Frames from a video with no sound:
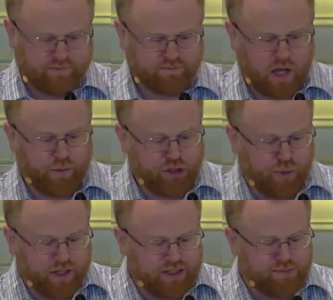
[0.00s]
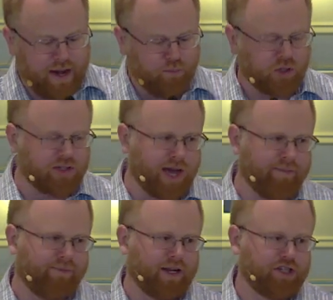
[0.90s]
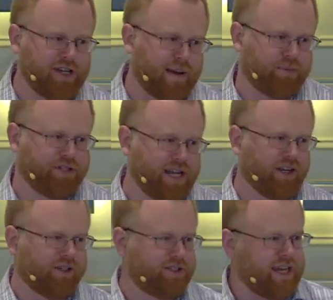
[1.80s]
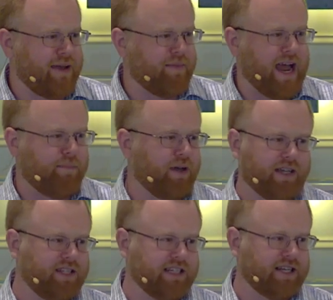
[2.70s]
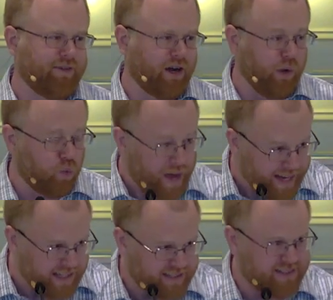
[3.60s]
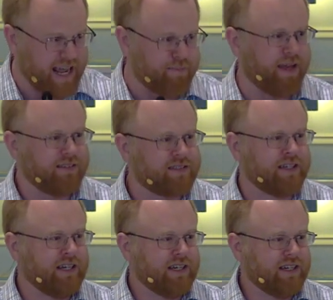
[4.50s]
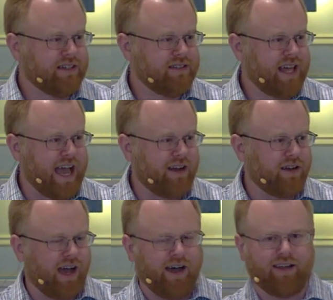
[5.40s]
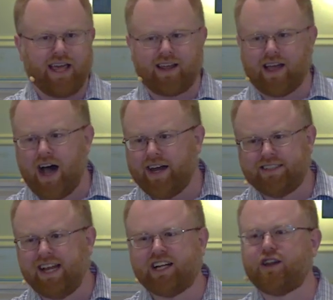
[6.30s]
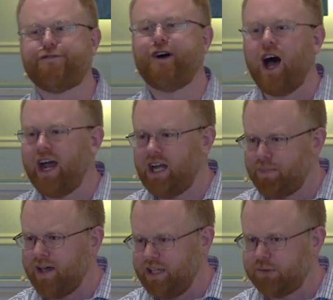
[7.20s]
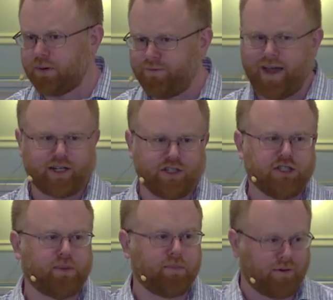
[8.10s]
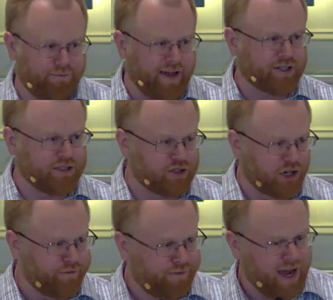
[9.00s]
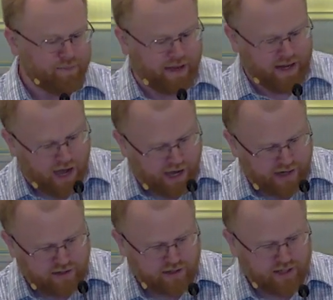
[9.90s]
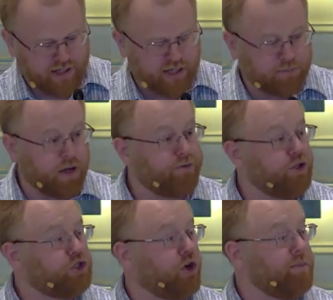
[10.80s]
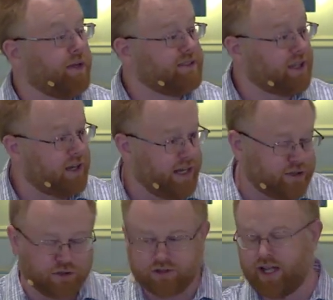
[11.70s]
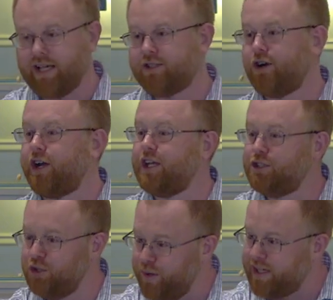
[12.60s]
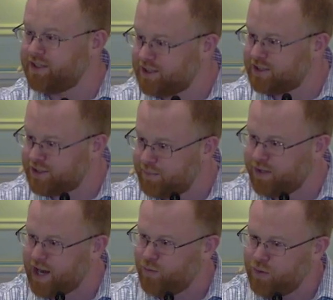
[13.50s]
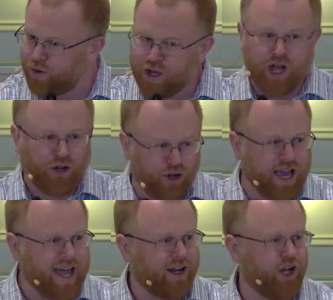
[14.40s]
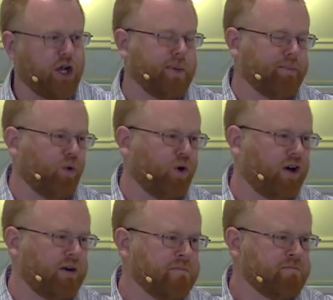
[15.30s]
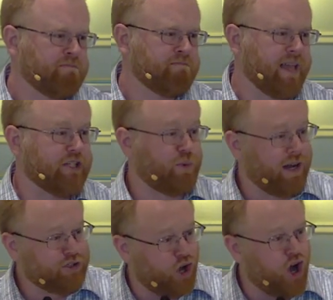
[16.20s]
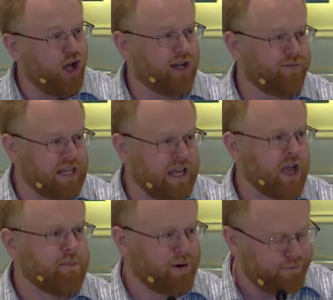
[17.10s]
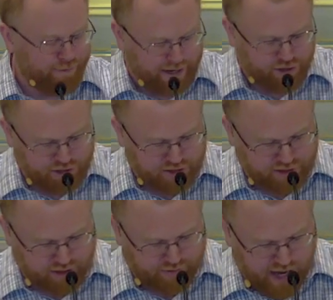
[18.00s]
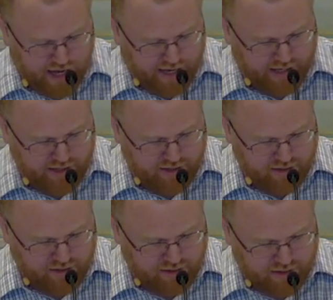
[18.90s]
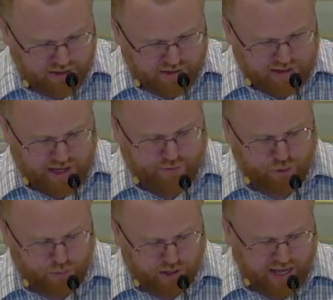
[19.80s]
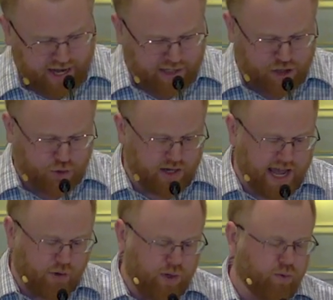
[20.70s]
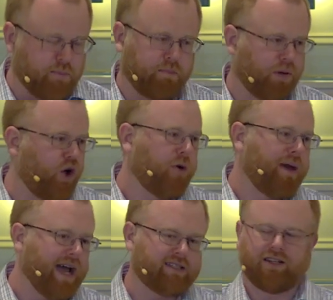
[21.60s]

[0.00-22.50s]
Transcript: I wish we could spend more time fleshing that particular statement out because it is a very weighty statement that, uh, that God is not defined by these perfections, but perfections are defined by God. But if you join my Sunday school class starting in two weeks, this is something that we will look at a little bit more, as well as all of the perfections of God. And if we were to get into it now, we would blow past